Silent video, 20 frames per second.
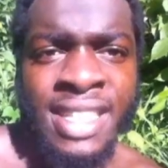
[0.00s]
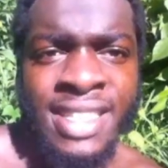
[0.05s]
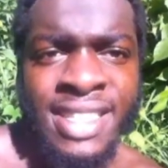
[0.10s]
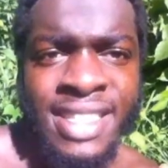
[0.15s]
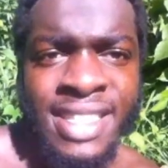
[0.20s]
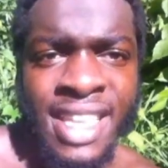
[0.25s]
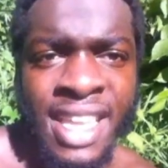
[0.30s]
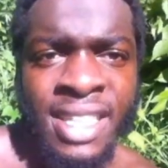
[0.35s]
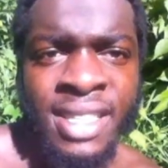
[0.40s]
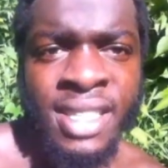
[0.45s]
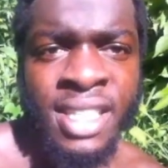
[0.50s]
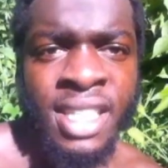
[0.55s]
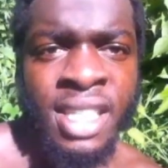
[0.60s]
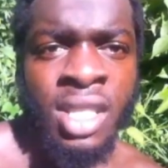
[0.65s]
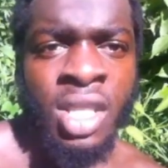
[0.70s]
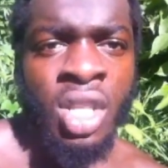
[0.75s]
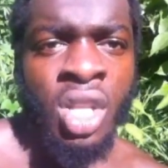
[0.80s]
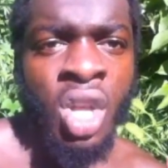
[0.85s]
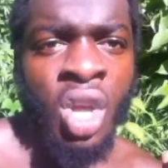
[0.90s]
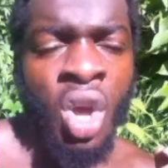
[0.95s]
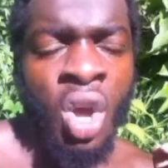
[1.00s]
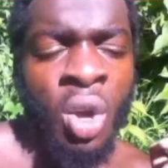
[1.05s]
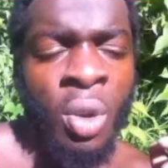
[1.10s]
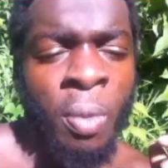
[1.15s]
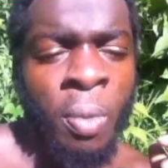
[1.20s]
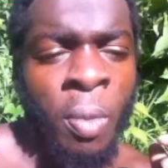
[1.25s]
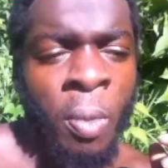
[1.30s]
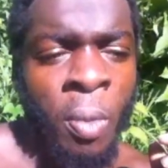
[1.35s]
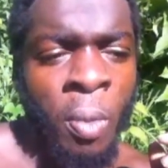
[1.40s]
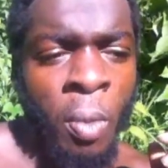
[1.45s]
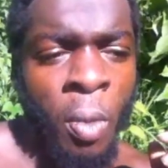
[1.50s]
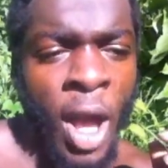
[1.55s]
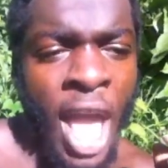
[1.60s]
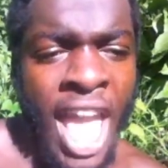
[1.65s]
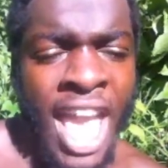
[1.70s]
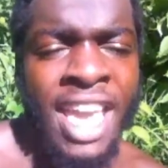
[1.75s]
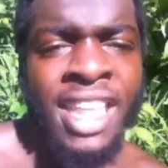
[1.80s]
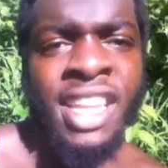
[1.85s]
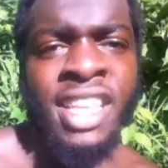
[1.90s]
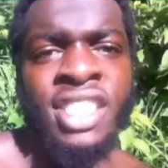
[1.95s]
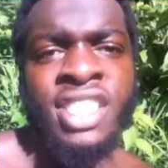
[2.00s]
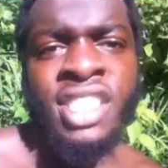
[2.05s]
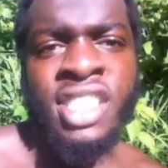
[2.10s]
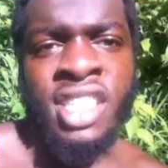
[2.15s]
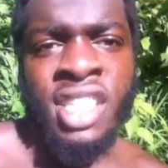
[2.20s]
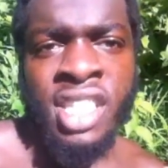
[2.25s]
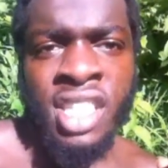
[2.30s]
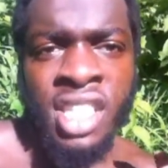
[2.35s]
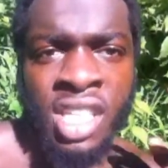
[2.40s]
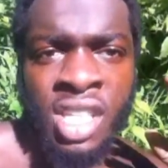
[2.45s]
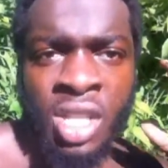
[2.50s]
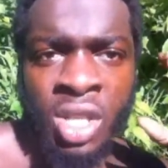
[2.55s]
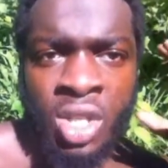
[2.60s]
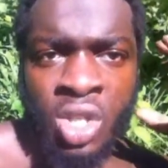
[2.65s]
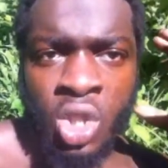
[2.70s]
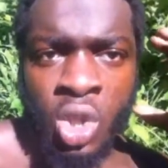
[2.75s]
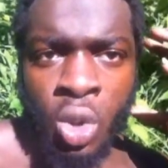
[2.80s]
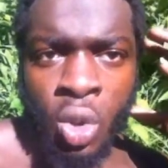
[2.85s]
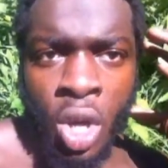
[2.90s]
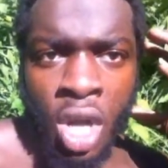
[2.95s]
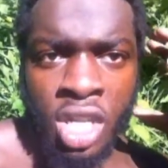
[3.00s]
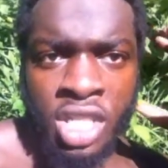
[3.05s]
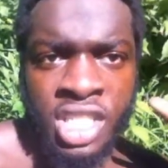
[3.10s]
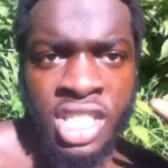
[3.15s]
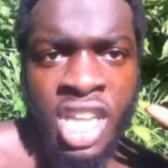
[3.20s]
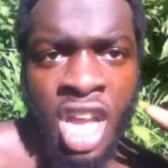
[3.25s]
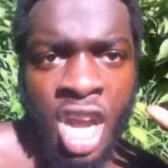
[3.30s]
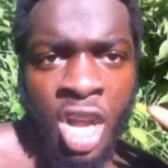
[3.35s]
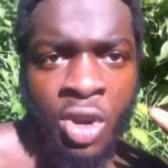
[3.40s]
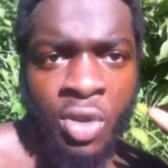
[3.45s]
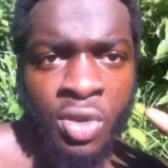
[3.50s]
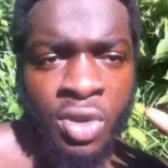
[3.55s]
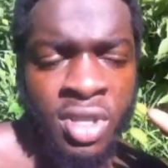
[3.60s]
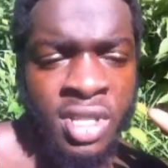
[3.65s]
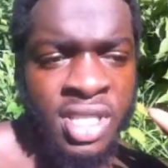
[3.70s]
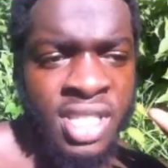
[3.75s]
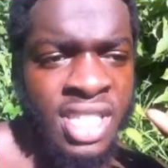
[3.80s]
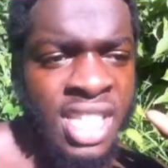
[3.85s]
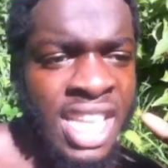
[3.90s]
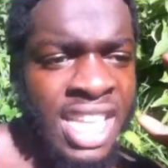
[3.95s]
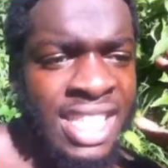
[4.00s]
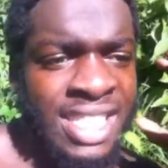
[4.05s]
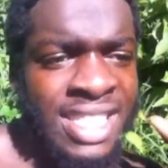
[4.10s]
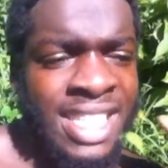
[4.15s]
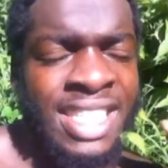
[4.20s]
and sending energy to our chakras.